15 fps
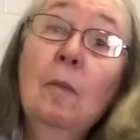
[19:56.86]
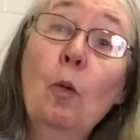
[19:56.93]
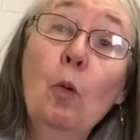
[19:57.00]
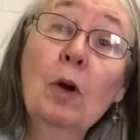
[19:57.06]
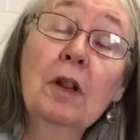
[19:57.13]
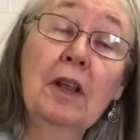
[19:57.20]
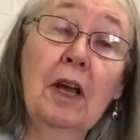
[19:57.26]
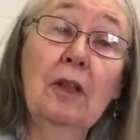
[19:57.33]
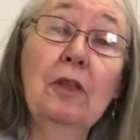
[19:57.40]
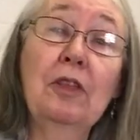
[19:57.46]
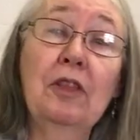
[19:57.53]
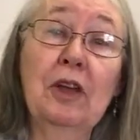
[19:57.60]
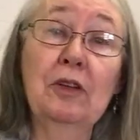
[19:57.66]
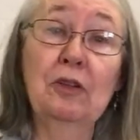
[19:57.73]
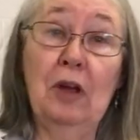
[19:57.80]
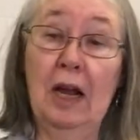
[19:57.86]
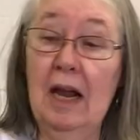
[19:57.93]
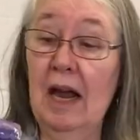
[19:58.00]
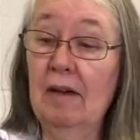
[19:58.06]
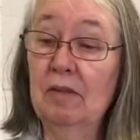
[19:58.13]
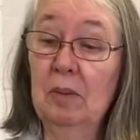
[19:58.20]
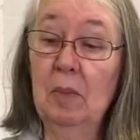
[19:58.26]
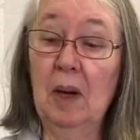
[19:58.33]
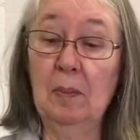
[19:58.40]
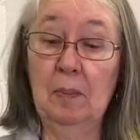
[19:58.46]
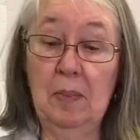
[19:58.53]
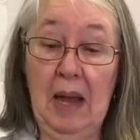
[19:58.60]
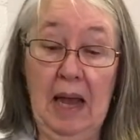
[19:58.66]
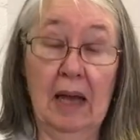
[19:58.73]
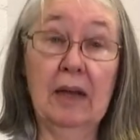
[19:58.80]
One of the other things I have in my
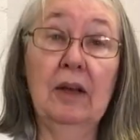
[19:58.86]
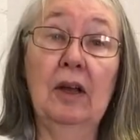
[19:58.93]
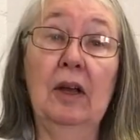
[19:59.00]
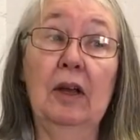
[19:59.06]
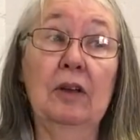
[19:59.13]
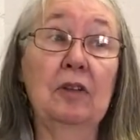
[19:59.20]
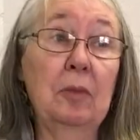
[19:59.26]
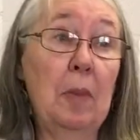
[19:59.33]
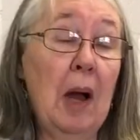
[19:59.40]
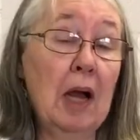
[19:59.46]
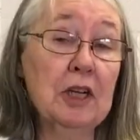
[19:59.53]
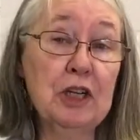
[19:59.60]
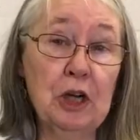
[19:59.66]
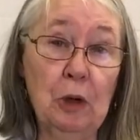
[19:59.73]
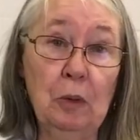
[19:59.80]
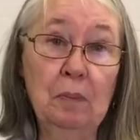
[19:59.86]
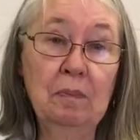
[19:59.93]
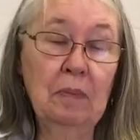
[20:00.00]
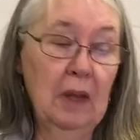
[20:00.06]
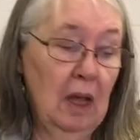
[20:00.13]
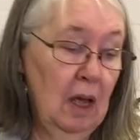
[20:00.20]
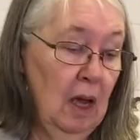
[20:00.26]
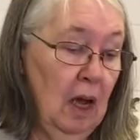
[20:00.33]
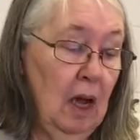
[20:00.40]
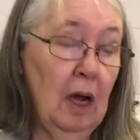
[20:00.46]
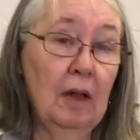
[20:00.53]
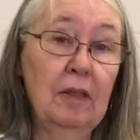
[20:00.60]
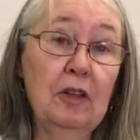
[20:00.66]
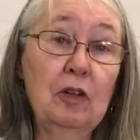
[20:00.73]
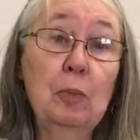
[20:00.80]
bag is a poncho.
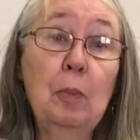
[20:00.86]
This